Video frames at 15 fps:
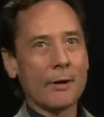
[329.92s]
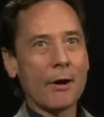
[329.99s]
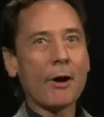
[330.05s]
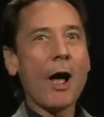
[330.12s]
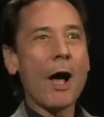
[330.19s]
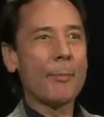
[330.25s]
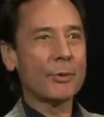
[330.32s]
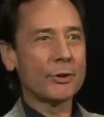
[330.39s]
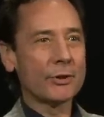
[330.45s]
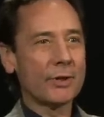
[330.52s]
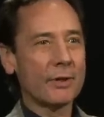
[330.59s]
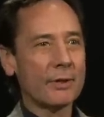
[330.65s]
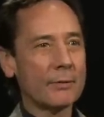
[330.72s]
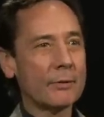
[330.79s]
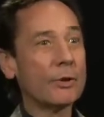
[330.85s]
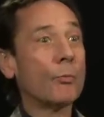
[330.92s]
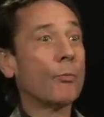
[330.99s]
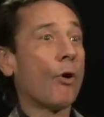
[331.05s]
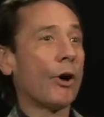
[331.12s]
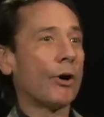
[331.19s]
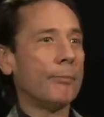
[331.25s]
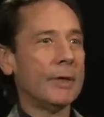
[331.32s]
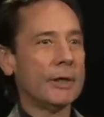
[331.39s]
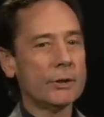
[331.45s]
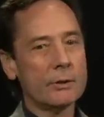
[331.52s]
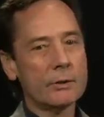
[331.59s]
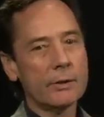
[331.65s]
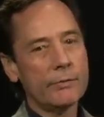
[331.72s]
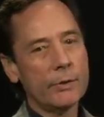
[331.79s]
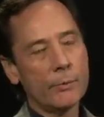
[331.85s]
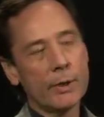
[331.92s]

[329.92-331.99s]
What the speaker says: accomplish the broader missions, if you